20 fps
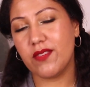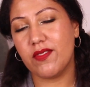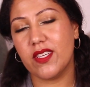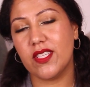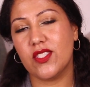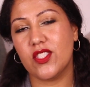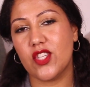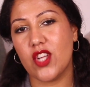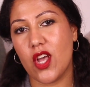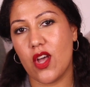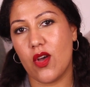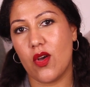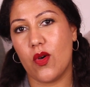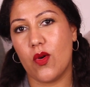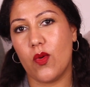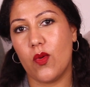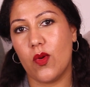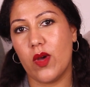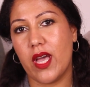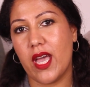of us
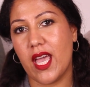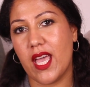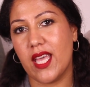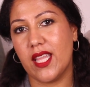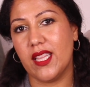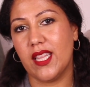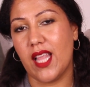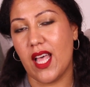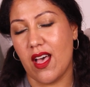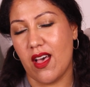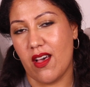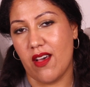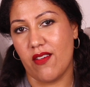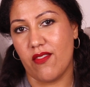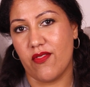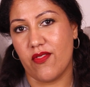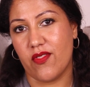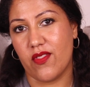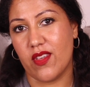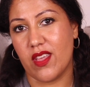know and
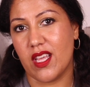love.